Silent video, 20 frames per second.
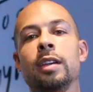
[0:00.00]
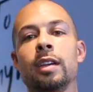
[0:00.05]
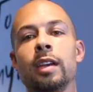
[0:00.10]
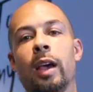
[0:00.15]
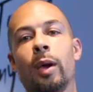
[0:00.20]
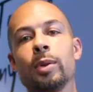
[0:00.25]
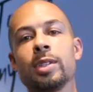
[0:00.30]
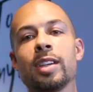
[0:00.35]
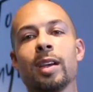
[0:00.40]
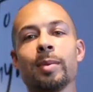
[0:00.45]

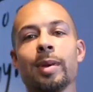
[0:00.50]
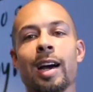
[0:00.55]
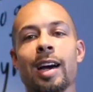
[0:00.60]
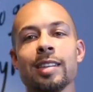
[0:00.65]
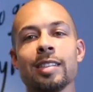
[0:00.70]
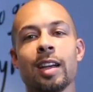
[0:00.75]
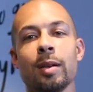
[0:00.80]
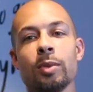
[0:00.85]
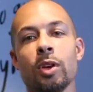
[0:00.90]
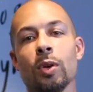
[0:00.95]
Hey, what's up
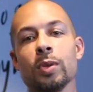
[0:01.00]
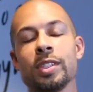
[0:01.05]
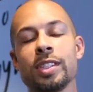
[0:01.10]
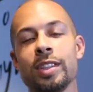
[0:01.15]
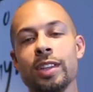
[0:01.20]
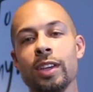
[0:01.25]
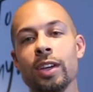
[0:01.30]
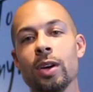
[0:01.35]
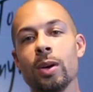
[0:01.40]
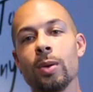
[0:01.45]
guys? I'm Coach
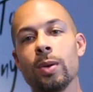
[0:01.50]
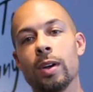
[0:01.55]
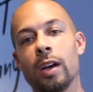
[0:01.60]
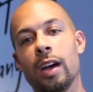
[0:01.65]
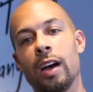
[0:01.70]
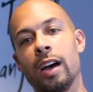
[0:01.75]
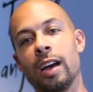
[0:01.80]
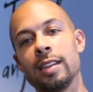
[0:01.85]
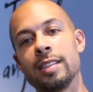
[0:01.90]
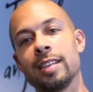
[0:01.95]
Theo.
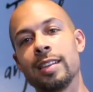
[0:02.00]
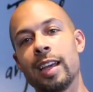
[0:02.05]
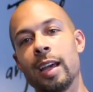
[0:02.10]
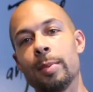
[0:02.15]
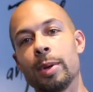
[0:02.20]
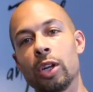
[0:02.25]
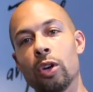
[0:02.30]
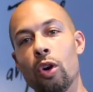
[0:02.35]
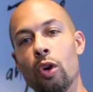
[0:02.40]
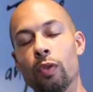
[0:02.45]
And today I'm
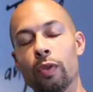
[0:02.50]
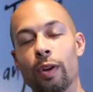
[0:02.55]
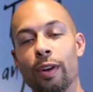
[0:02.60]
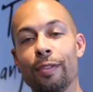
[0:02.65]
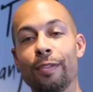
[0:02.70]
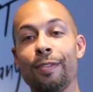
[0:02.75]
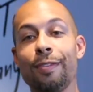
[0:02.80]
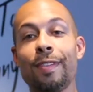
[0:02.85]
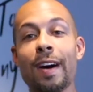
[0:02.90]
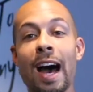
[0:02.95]
going to go over a
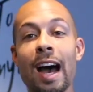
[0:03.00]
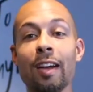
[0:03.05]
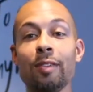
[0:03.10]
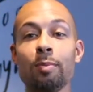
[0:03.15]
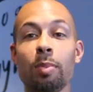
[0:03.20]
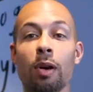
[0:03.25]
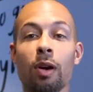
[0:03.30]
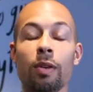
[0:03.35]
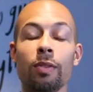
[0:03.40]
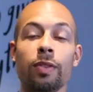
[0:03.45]

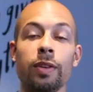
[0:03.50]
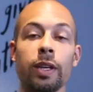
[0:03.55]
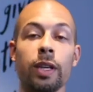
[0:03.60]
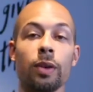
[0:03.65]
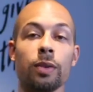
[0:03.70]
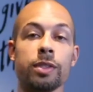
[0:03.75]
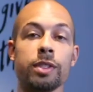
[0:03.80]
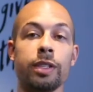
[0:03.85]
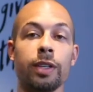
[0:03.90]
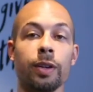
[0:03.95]
5-part
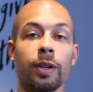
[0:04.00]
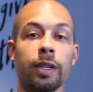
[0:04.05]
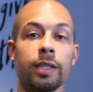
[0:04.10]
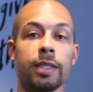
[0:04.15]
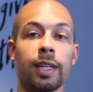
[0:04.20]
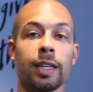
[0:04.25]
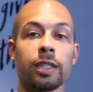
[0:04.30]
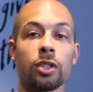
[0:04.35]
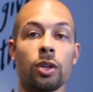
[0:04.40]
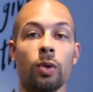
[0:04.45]
video series
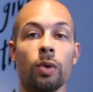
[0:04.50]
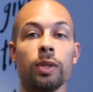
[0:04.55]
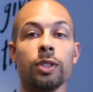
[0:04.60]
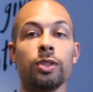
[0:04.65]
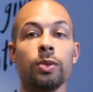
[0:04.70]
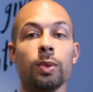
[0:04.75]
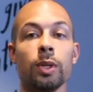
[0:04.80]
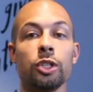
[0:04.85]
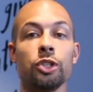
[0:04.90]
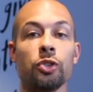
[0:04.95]
that's going
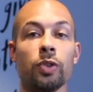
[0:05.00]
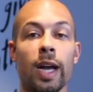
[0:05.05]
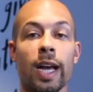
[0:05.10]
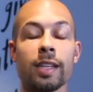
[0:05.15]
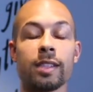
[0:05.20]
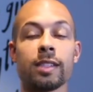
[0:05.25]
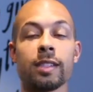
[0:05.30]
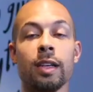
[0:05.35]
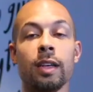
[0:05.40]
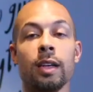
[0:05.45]
to
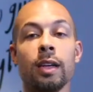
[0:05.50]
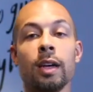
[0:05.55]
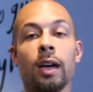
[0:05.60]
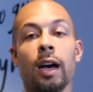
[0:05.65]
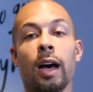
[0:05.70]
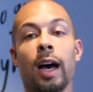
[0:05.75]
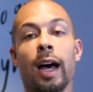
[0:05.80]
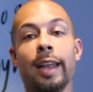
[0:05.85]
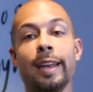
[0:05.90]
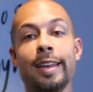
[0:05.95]
address
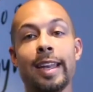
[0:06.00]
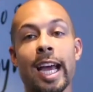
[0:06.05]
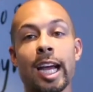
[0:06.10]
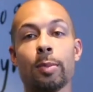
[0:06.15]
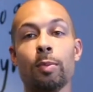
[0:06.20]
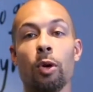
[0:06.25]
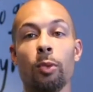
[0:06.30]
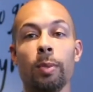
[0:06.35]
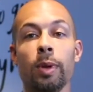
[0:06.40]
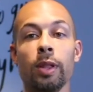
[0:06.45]

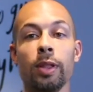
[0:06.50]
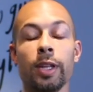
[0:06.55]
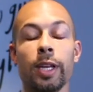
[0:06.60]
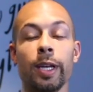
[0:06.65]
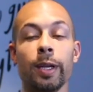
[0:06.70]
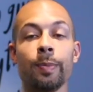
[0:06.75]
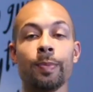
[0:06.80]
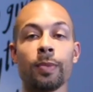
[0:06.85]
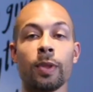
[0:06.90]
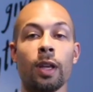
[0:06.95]
neck
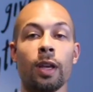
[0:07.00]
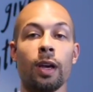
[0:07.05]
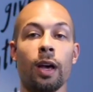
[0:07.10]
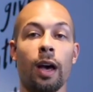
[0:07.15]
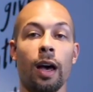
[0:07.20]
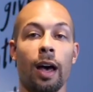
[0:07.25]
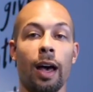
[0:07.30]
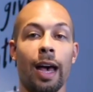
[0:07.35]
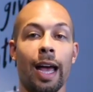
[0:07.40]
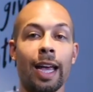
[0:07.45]
mobility.
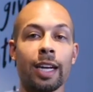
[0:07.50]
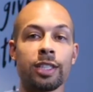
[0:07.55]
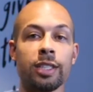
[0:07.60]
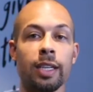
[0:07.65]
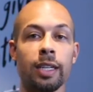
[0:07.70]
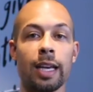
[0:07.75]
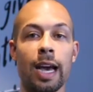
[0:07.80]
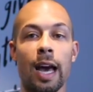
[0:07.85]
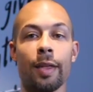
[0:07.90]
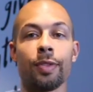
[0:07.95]
I actually
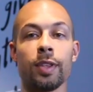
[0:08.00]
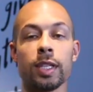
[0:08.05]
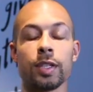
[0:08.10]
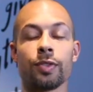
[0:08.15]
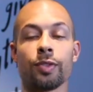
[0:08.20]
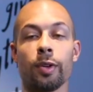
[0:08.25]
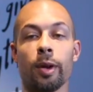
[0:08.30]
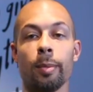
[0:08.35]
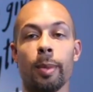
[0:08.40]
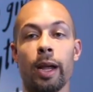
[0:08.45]
got this
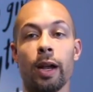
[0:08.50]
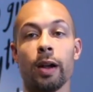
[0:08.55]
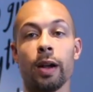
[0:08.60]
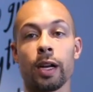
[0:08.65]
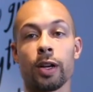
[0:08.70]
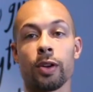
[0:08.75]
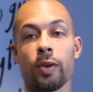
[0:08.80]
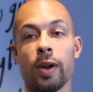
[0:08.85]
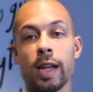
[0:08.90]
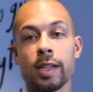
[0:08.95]
from
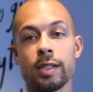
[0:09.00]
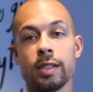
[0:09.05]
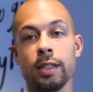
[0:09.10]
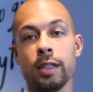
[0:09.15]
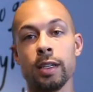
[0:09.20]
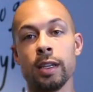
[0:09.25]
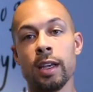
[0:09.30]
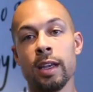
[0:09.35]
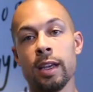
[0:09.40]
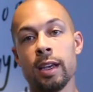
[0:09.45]
Eric
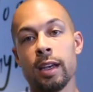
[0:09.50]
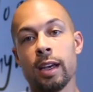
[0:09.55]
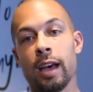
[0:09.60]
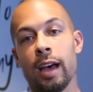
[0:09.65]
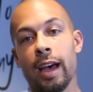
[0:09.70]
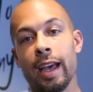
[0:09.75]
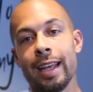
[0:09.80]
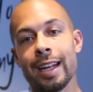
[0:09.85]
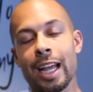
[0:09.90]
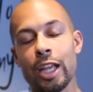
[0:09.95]
Cressy,
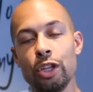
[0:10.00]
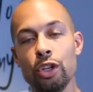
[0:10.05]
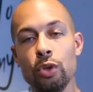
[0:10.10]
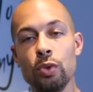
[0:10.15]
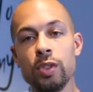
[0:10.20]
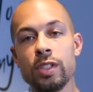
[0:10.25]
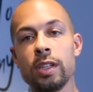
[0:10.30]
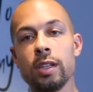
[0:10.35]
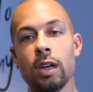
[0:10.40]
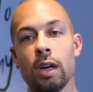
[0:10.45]
and I
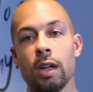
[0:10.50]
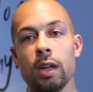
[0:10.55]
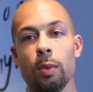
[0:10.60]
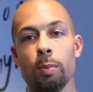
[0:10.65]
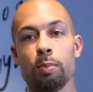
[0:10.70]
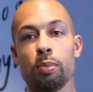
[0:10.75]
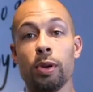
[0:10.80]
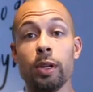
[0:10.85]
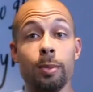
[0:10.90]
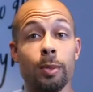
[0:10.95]
use it on
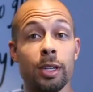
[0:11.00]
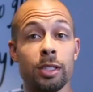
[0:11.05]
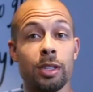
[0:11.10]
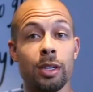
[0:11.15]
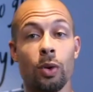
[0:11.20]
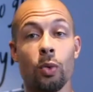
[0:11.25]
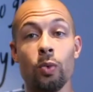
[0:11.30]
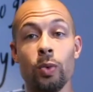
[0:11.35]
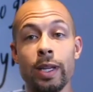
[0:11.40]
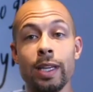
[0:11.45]
pretty much on
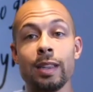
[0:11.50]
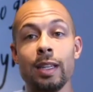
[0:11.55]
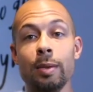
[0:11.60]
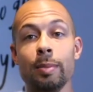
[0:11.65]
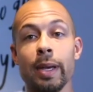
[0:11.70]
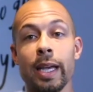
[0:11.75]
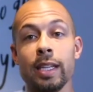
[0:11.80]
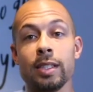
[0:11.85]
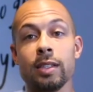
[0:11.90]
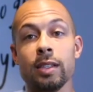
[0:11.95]
a weekly
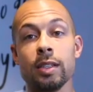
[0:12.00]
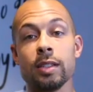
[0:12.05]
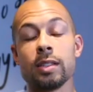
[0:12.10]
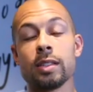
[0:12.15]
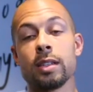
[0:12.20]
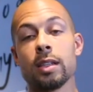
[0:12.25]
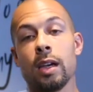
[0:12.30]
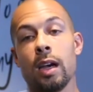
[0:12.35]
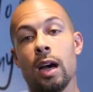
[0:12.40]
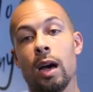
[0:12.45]

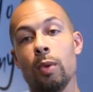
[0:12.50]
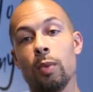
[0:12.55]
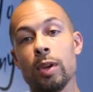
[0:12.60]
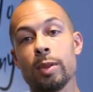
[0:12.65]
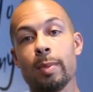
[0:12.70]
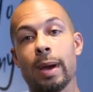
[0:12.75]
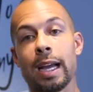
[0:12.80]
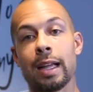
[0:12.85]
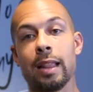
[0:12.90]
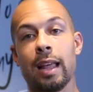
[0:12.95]
basis with
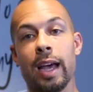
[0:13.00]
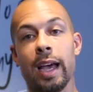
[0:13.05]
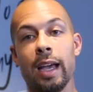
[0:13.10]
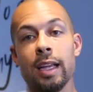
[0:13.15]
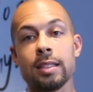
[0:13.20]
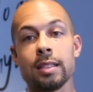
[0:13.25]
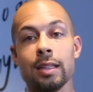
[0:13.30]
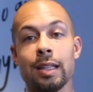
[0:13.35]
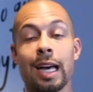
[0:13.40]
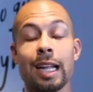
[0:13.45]
my
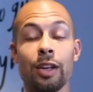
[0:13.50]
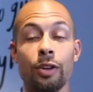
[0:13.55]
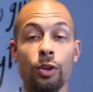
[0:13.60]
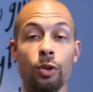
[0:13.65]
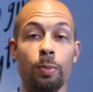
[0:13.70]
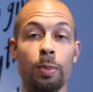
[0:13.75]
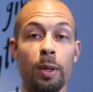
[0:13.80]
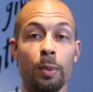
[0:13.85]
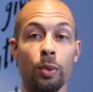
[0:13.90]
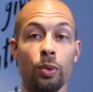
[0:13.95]
clients. A lot of new
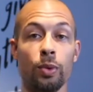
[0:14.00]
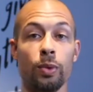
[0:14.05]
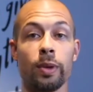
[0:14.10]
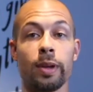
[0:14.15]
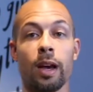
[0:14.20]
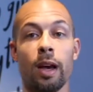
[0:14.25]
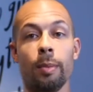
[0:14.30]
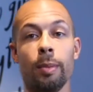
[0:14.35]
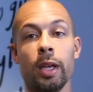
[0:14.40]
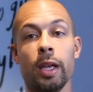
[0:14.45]
people who
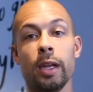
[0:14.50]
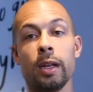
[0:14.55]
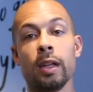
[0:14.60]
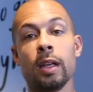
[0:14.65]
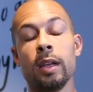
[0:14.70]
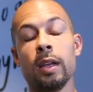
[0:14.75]
come in